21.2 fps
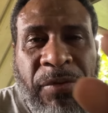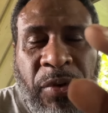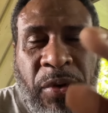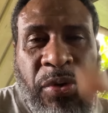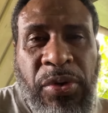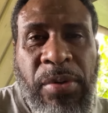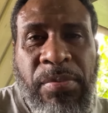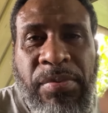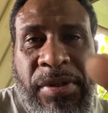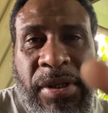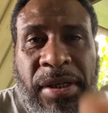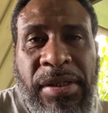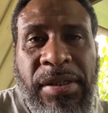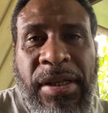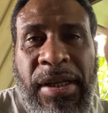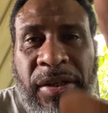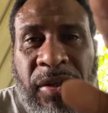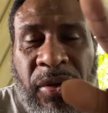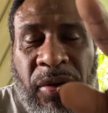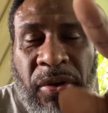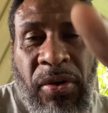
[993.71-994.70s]
YouTube sees
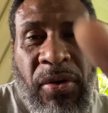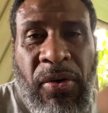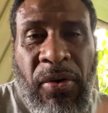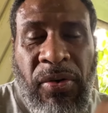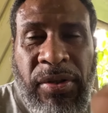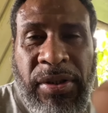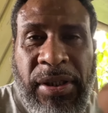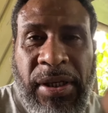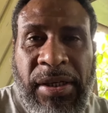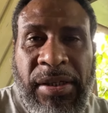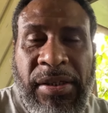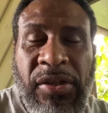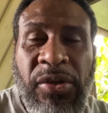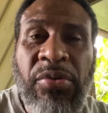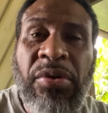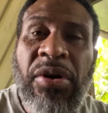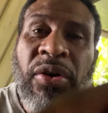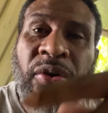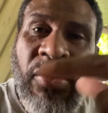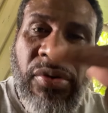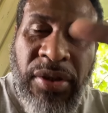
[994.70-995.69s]
that your content, you
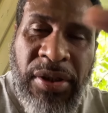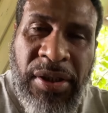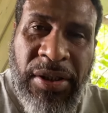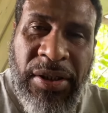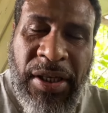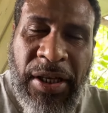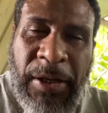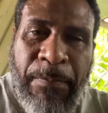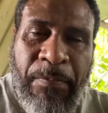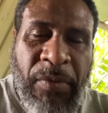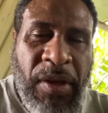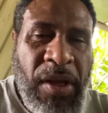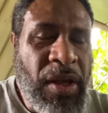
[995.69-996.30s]
are consistent,